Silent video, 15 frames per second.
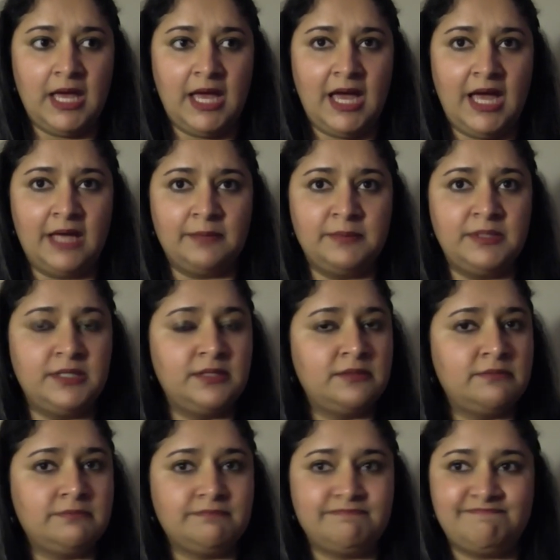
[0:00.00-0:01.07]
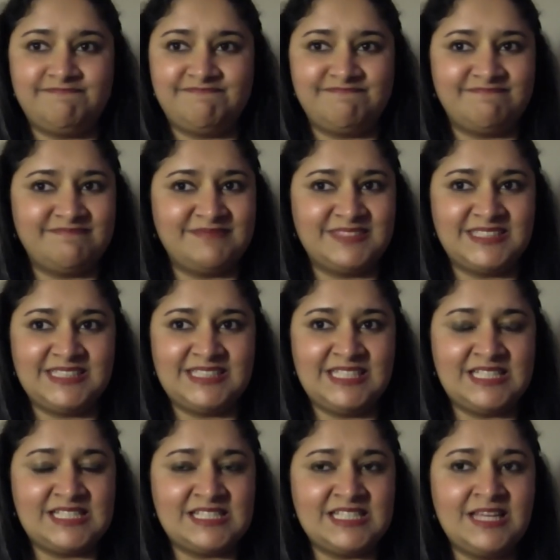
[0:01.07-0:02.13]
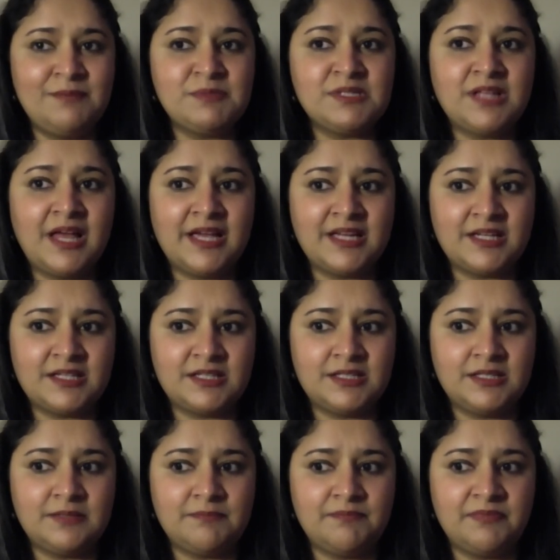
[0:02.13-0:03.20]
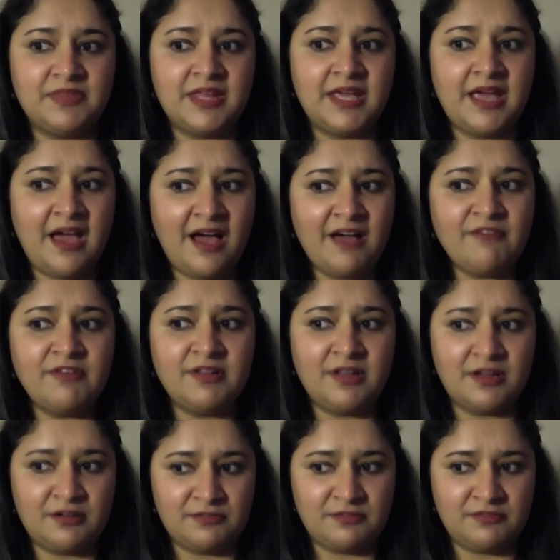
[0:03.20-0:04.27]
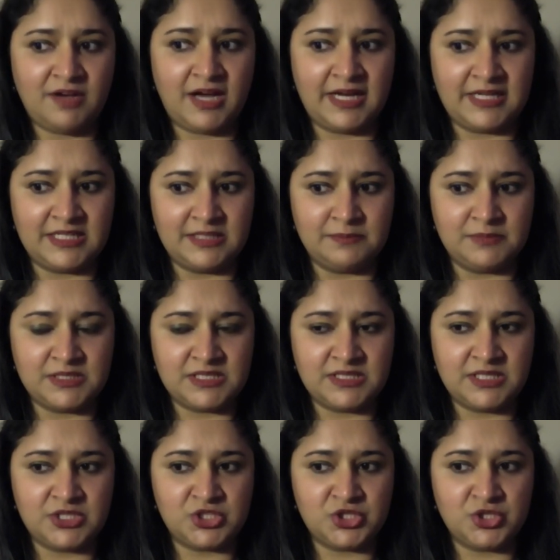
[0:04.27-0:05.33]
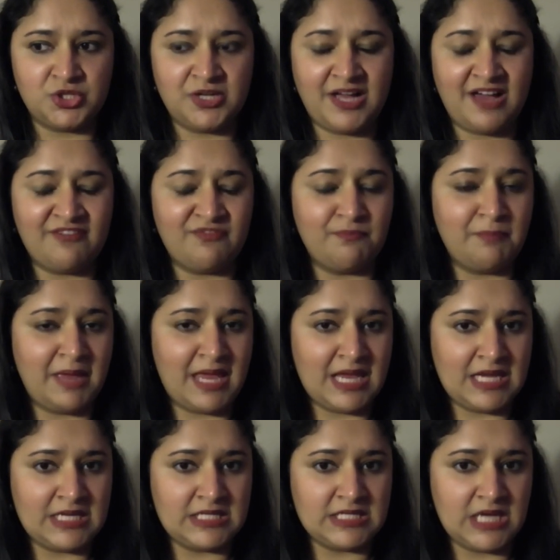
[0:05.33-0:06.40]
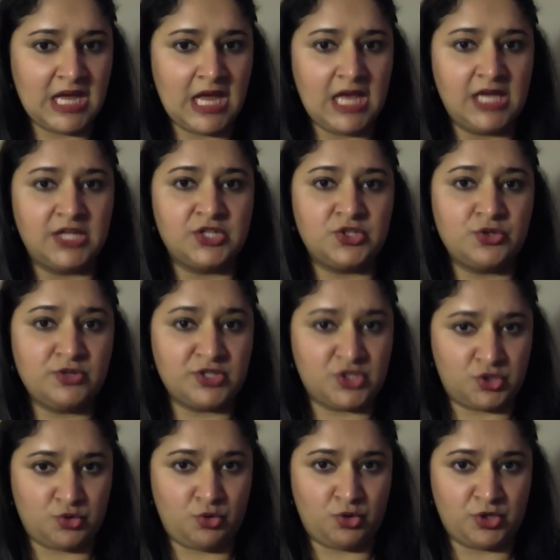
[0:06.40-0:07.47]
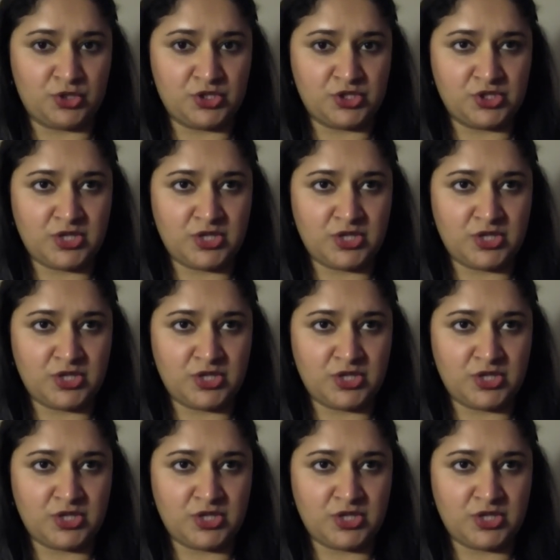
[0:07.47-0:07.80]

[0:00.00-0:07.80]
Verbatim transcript: I mean, it seems like they have a lot of items that shouldn't have made to the stores.